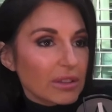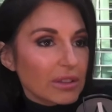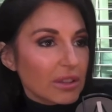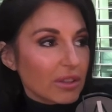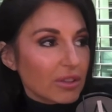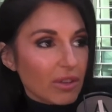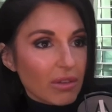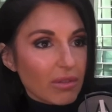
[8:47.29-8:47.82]
and
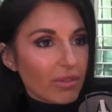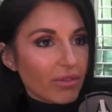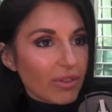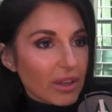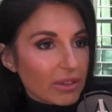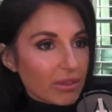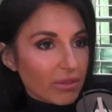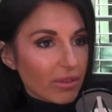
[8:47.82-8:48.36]
it's not
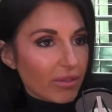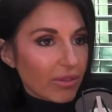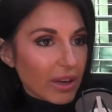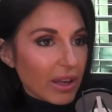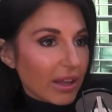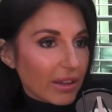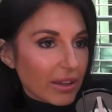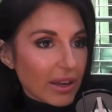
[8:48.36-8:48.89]
reflective of
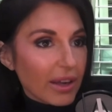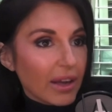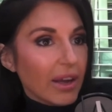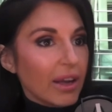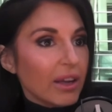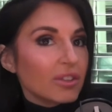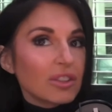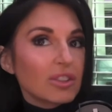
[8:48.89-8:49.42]
reality
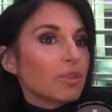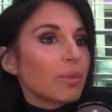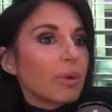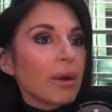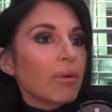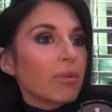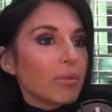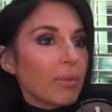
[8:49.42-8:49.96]
just to be
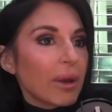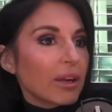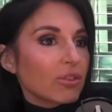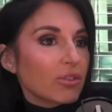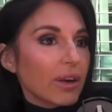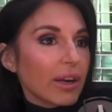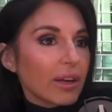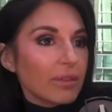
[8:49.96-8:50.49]
able to make a trade.